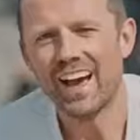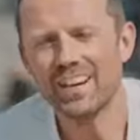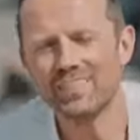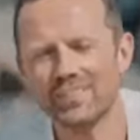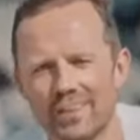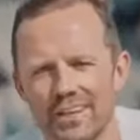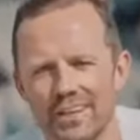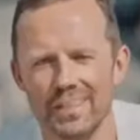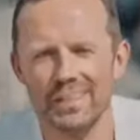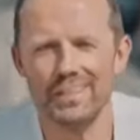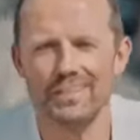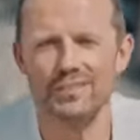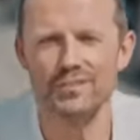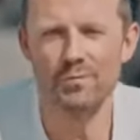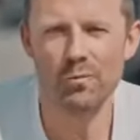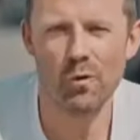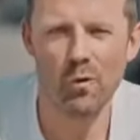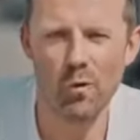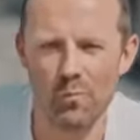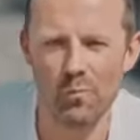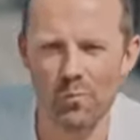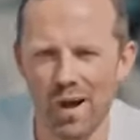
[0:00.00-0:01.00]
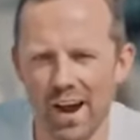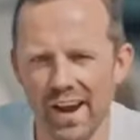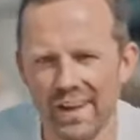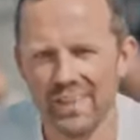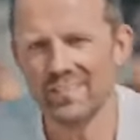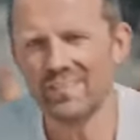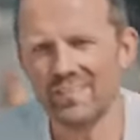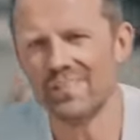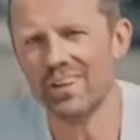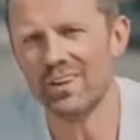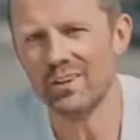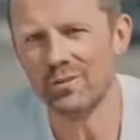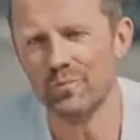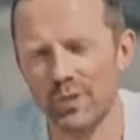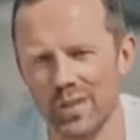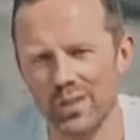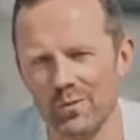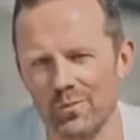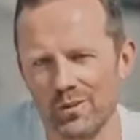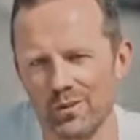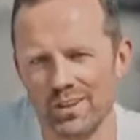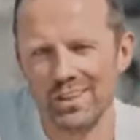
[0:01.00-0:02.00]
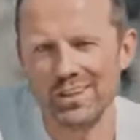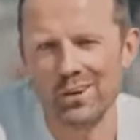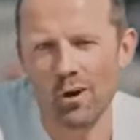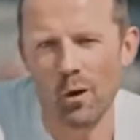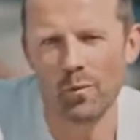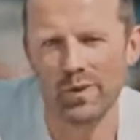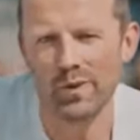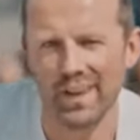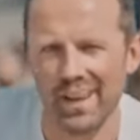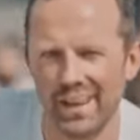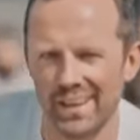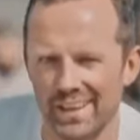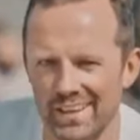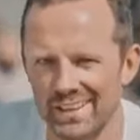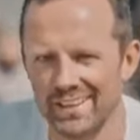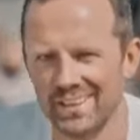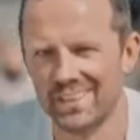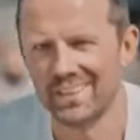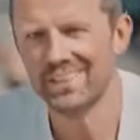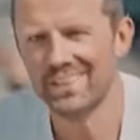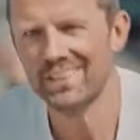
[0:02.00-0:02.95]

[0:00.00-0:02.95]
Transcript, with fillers: Actually, there's more bikes than people in Copenhagen.